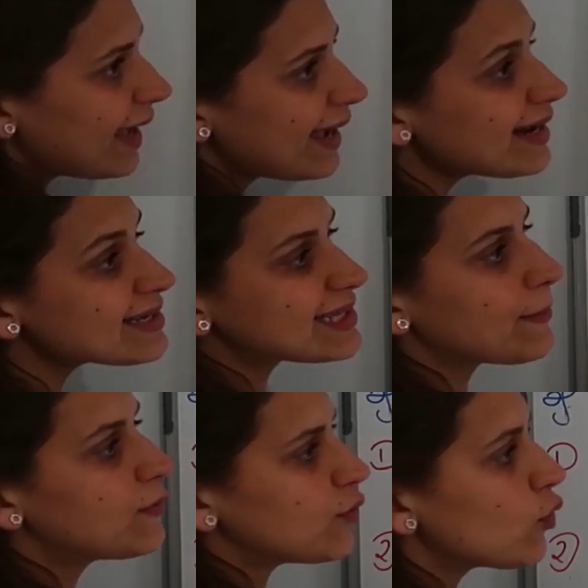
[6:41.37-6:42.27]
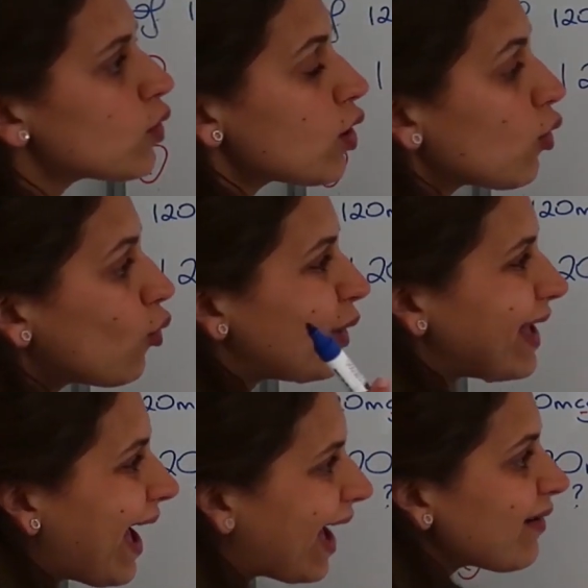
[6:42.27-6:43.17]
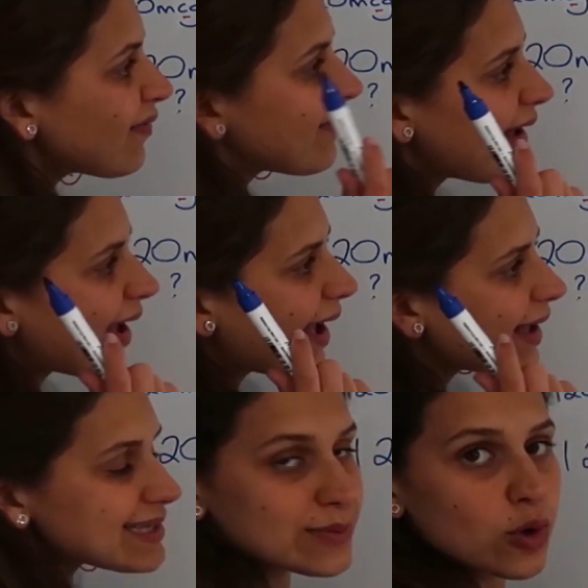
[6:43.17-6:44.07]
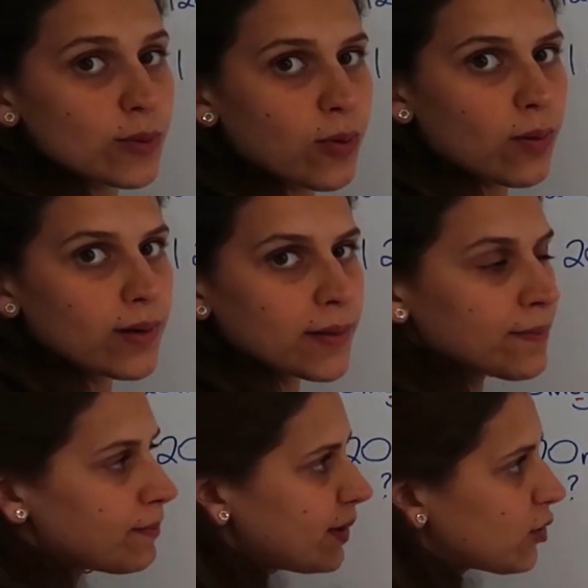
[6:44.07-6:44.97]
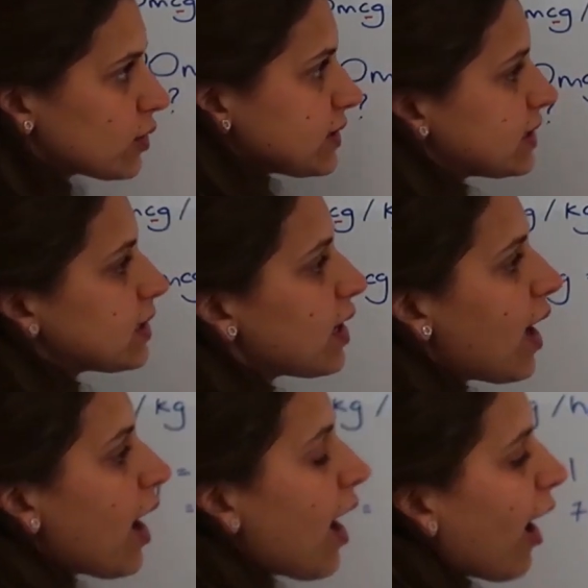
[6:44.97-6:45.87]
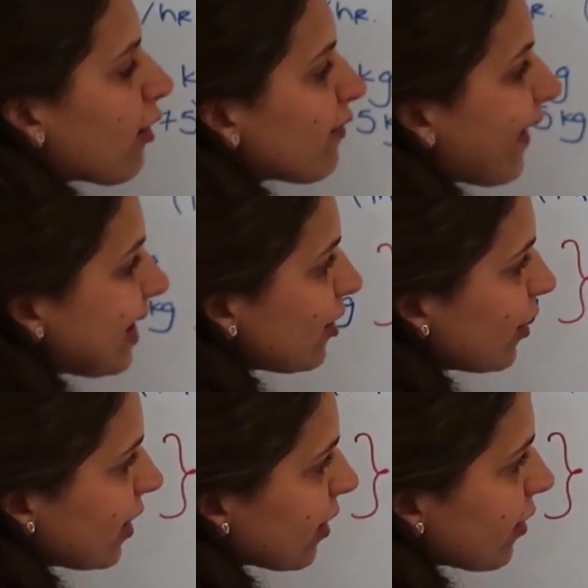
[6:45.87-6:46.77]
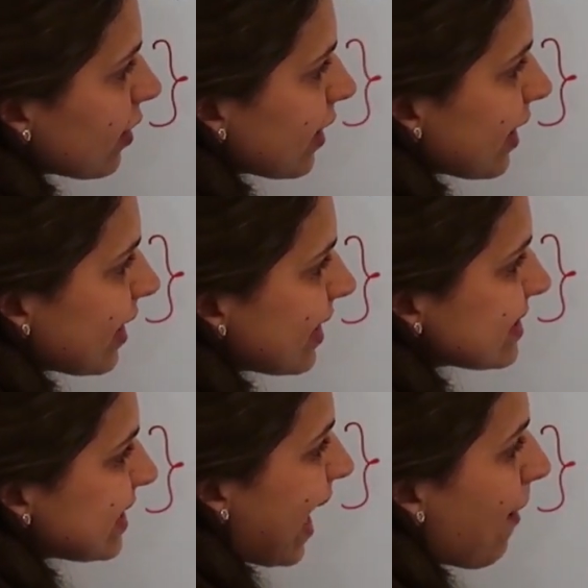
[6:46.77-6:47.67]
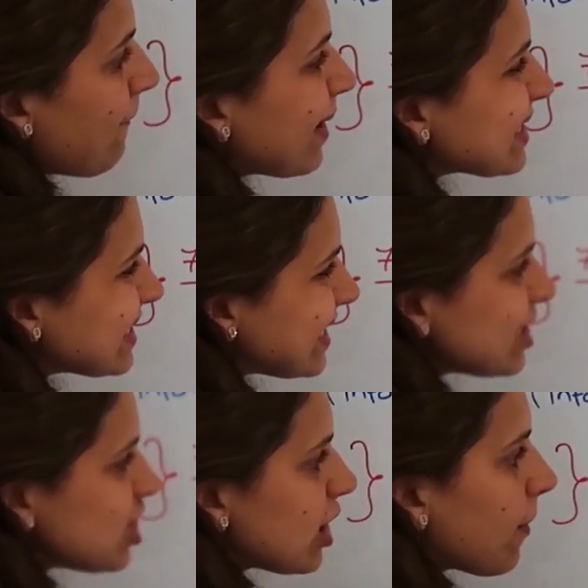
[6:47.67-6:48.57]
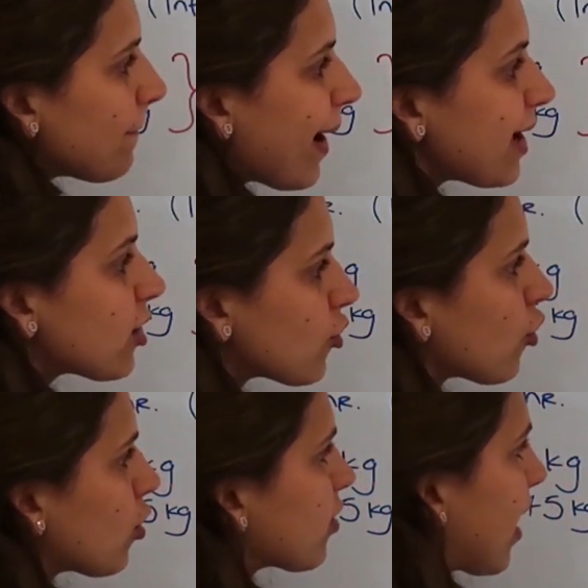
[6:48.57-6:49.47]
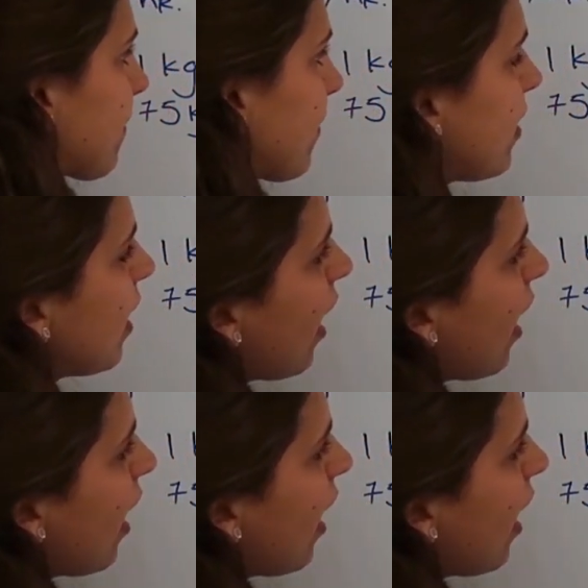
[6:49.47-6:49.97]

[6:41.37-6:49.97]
In step 2, we have a small problem because our value here is mcg, microgram.